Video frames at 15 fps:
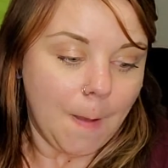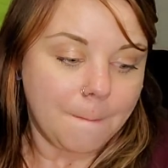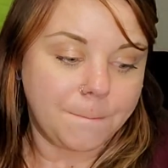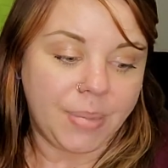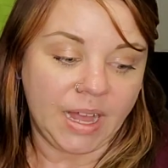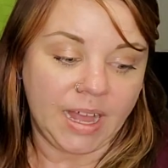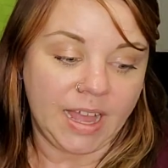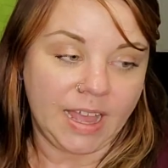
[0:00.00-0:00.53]

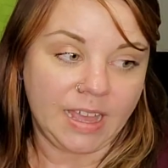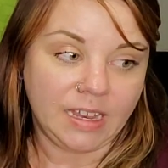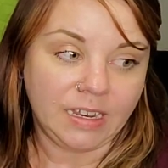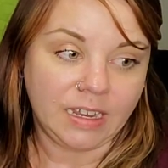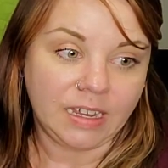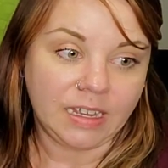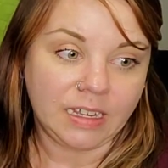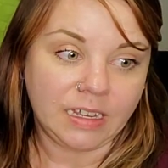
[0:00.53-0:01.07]
But
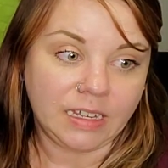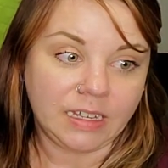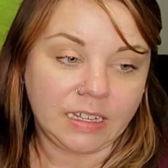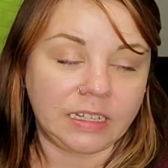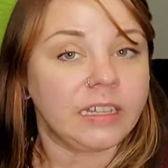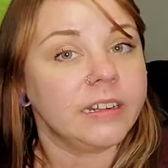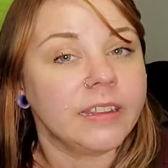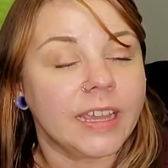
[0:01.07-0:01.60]

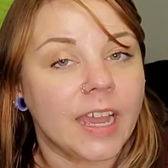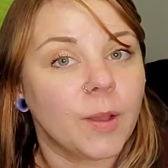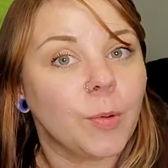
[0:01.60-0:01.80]
clearly I